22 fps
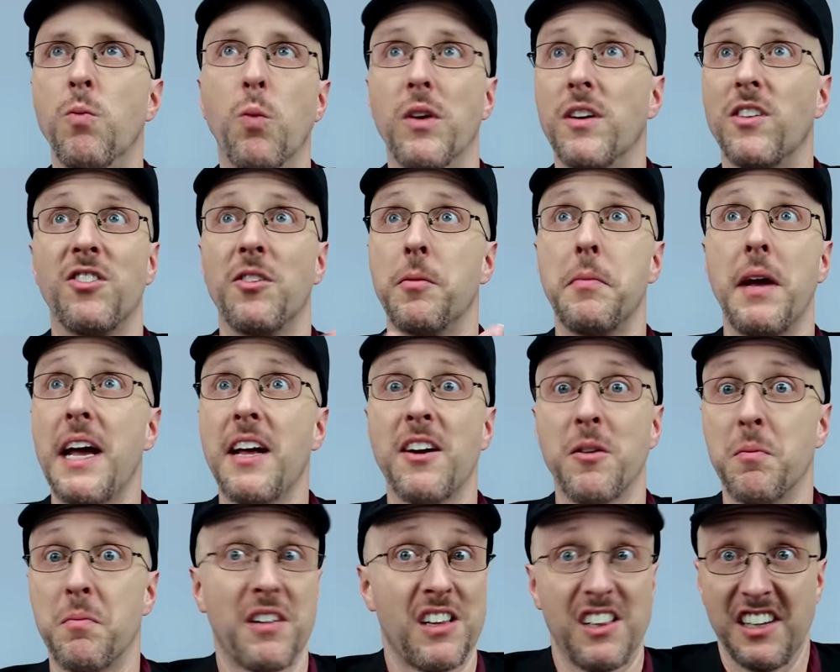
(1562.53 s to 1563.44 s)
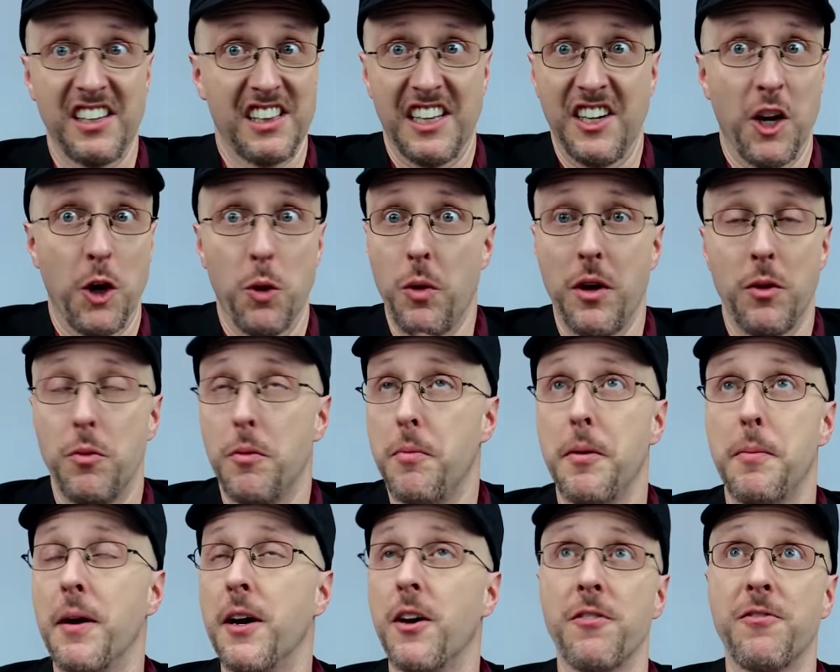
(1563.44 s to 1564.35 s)
What does it matter? Clearly no one would
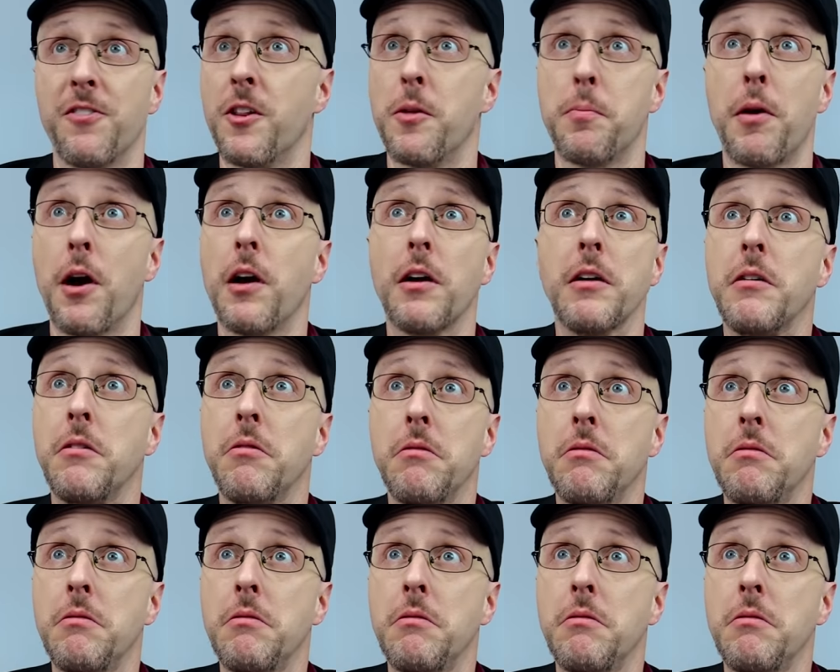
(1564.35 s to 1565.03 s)
be better for the part.